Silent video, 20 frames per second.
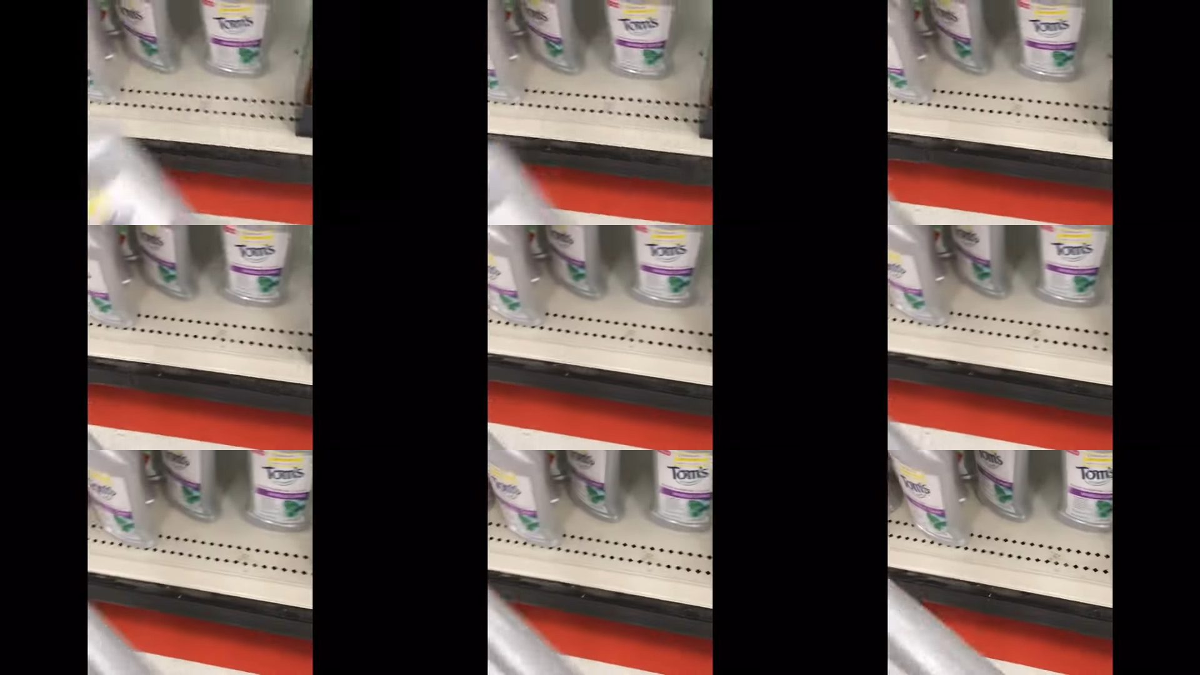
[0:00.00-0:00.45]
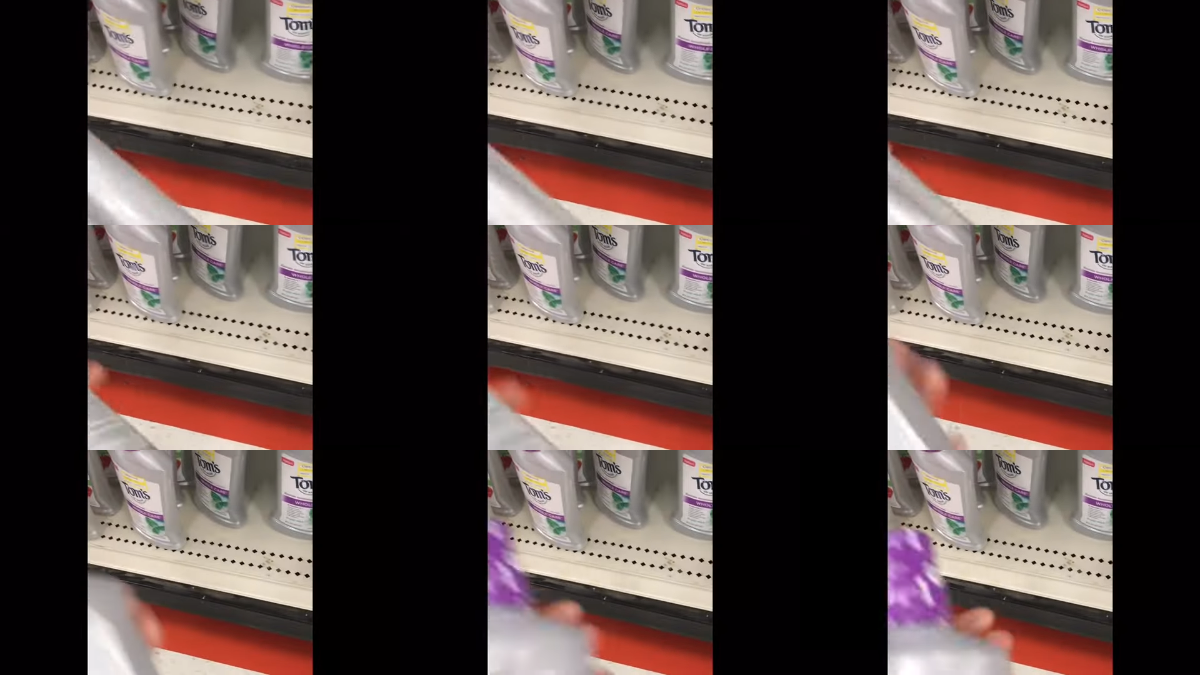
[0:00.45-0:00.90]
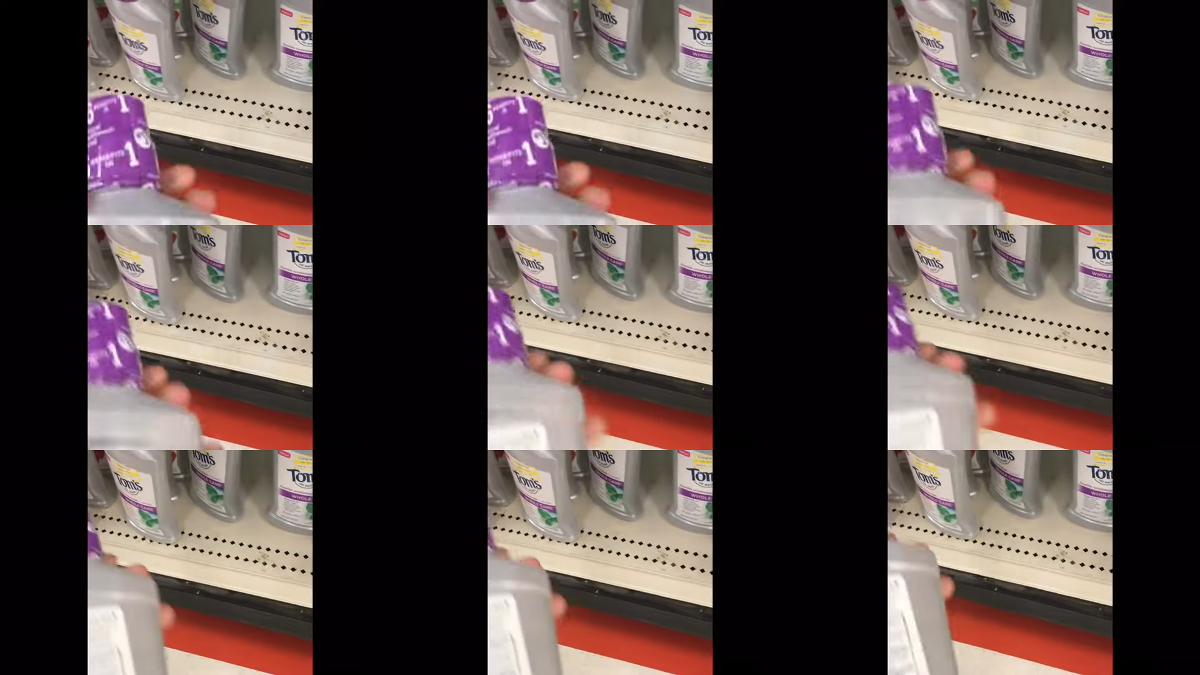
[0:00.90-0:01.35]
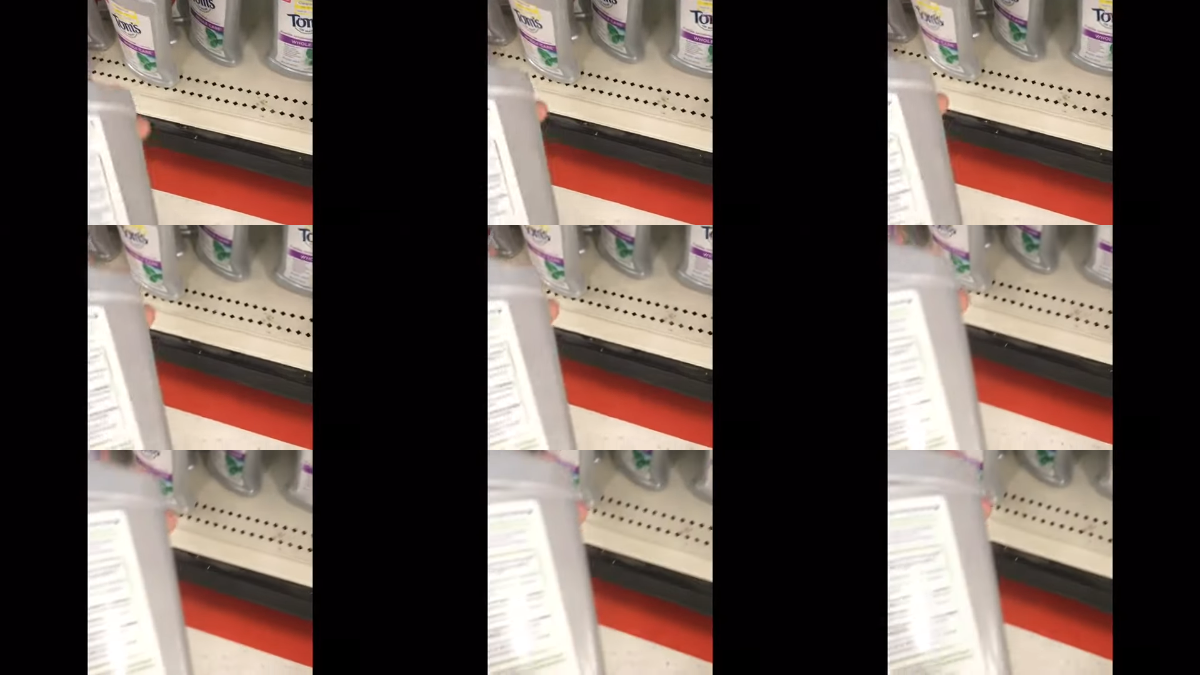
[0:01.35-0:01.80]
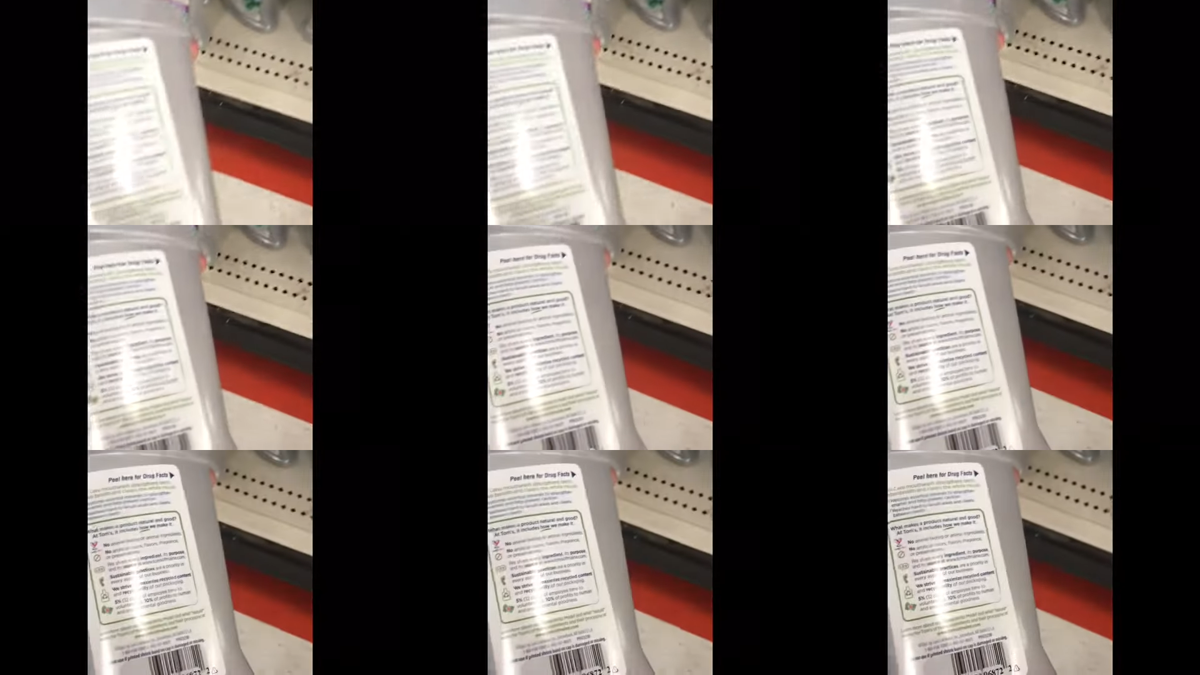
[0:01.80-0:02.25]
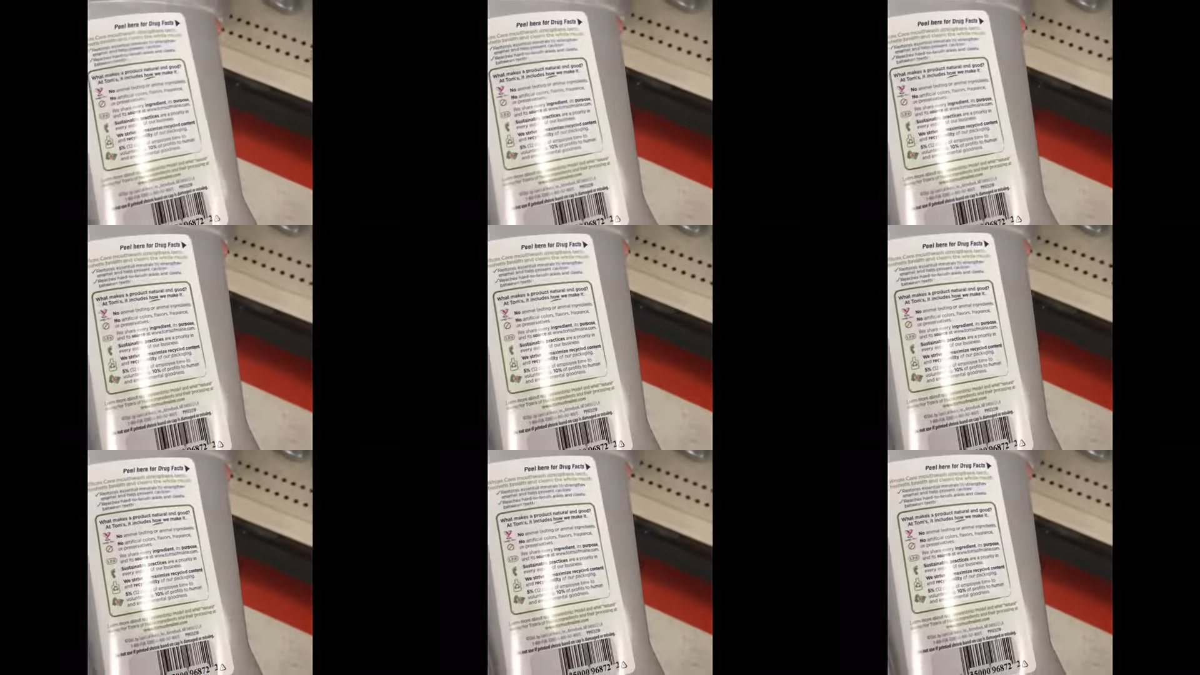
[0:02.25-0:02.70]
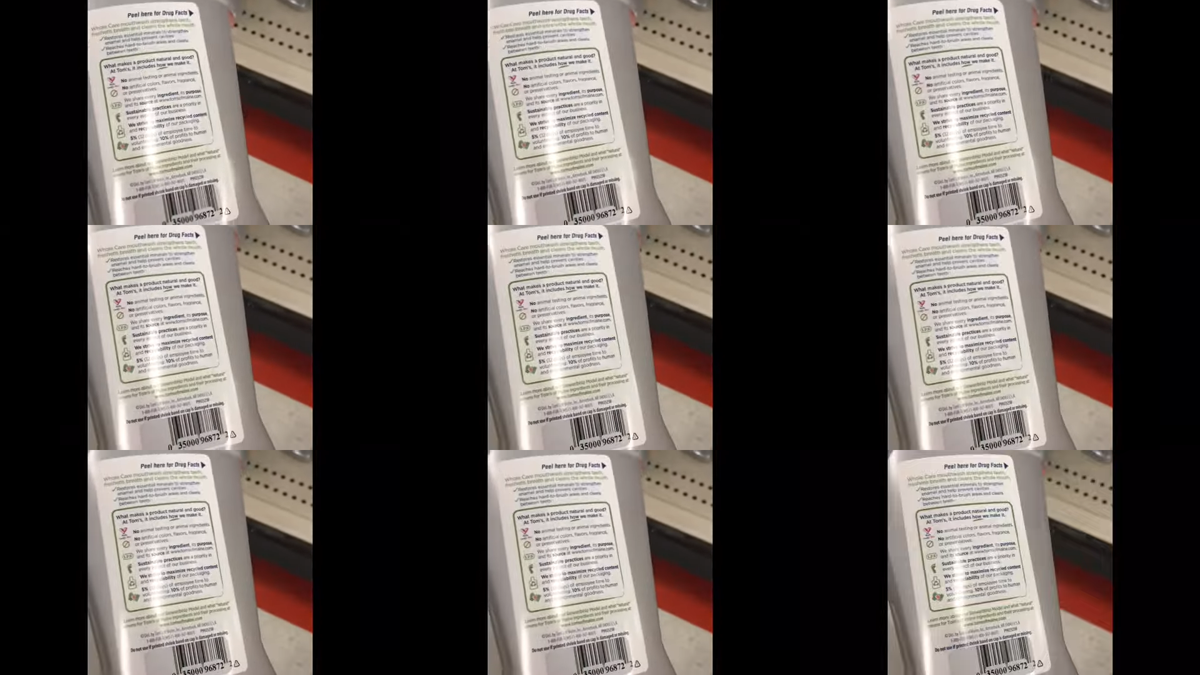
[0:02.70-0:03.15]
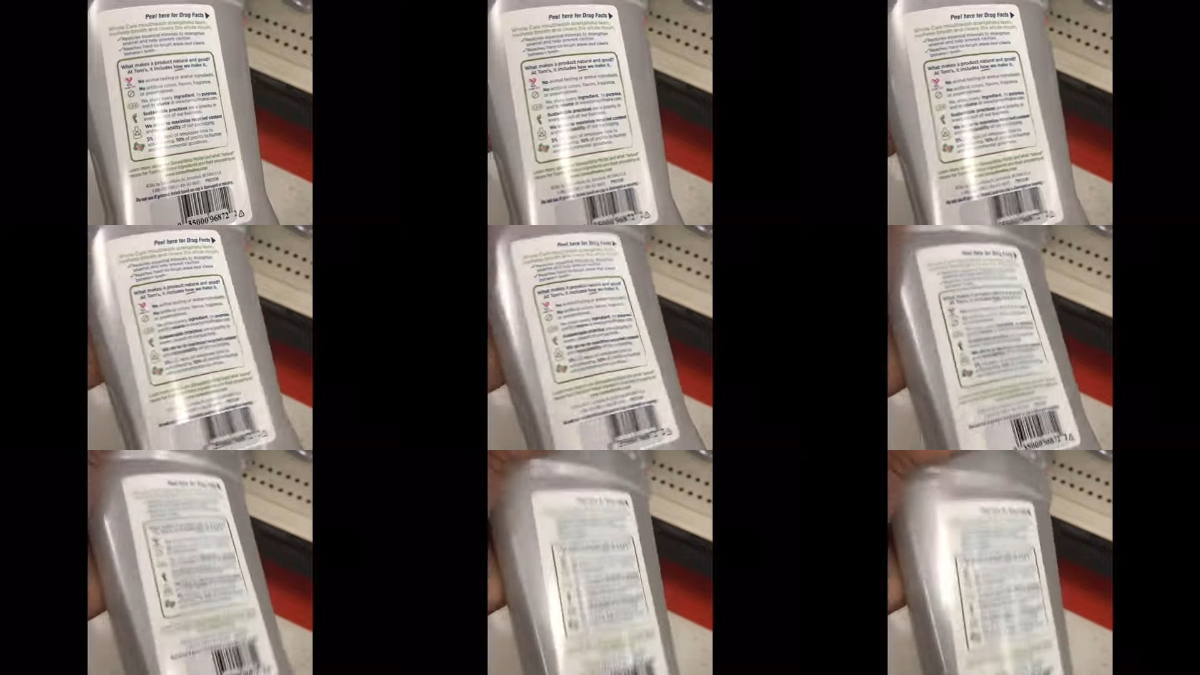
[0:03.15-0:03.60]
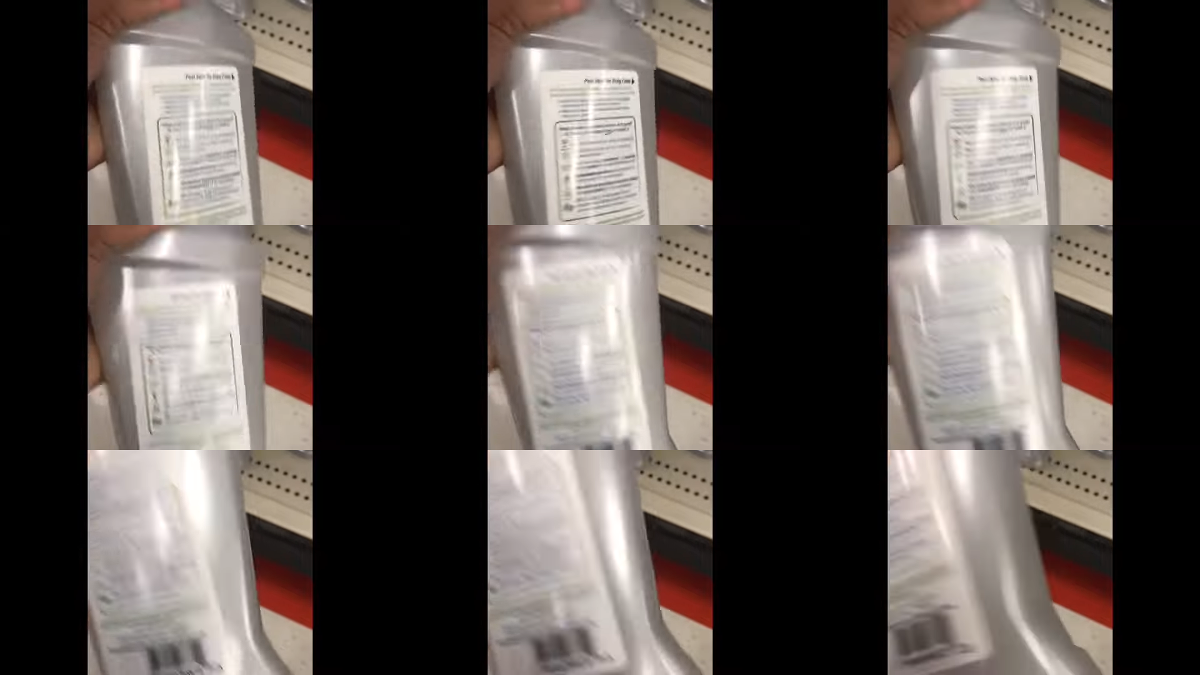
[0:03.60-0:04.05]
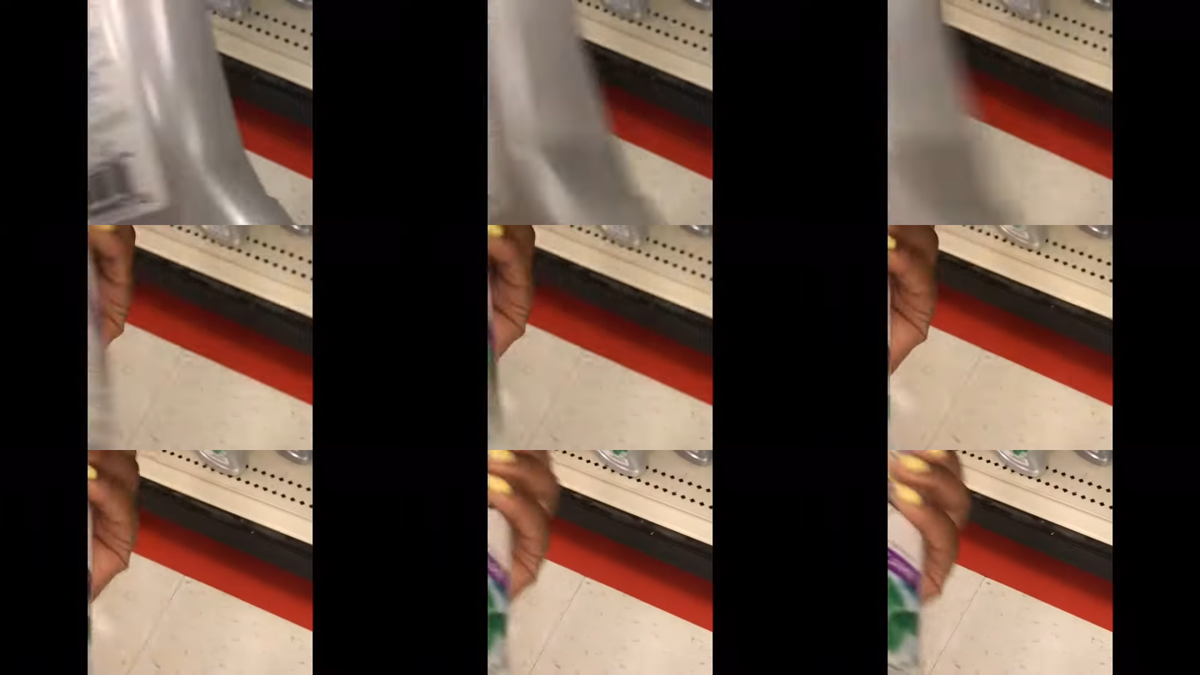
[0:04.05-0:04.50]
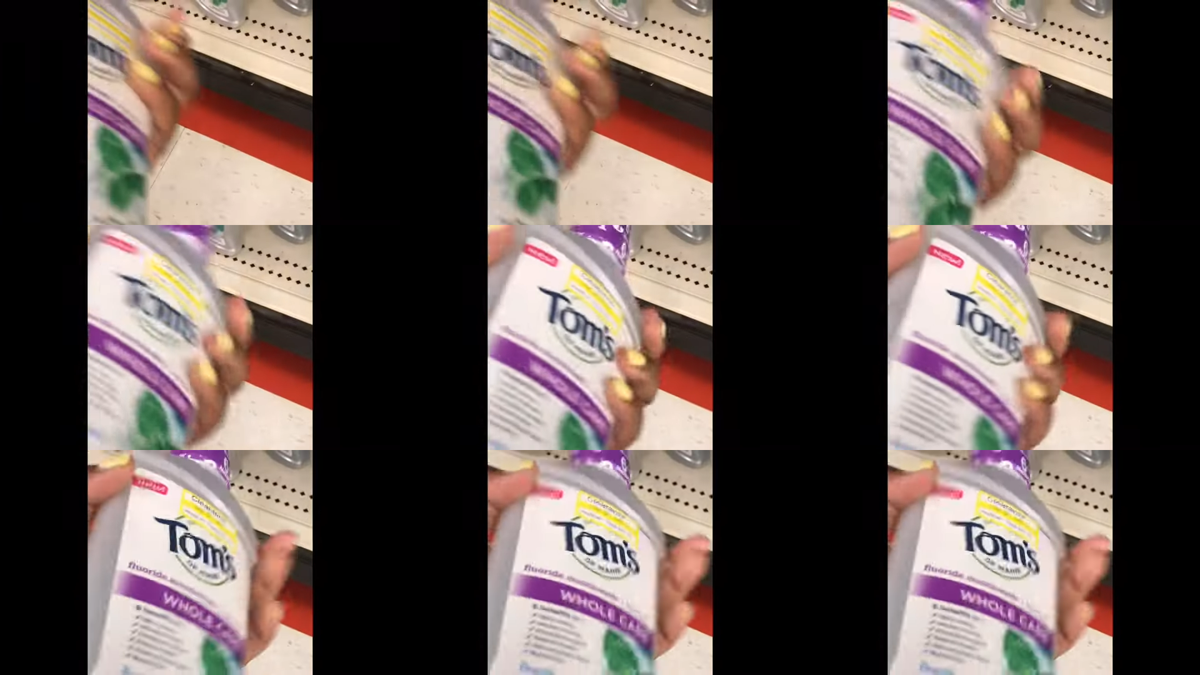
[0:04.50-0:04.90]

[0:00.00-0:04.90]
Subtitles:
No face is visible, so there are no lips to read.